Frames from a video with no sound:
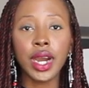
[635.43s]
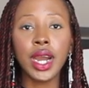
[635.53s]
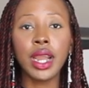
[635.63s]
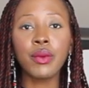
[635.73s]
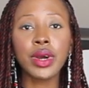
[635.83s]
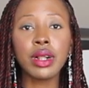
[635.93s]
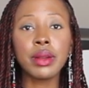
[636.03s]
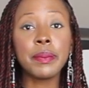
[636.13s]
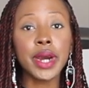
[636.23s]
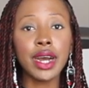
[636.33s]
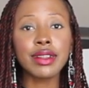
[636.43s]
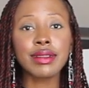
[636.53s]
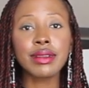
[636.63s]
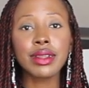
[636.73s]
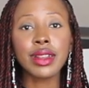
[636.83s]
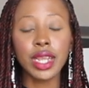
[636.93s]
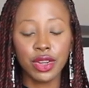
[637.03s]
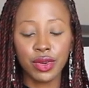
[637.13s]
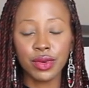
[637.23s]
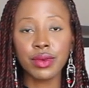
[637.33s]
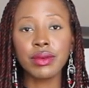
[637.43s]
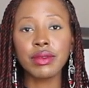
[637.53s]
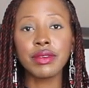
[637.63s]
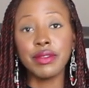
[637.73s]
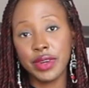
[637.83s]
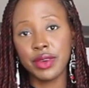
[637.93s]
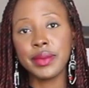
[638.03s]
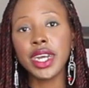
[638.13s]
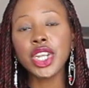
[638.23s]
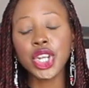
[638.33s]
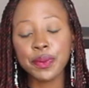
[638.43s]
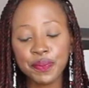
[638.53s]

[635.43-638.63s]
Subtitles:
I will pass. Thank you very much.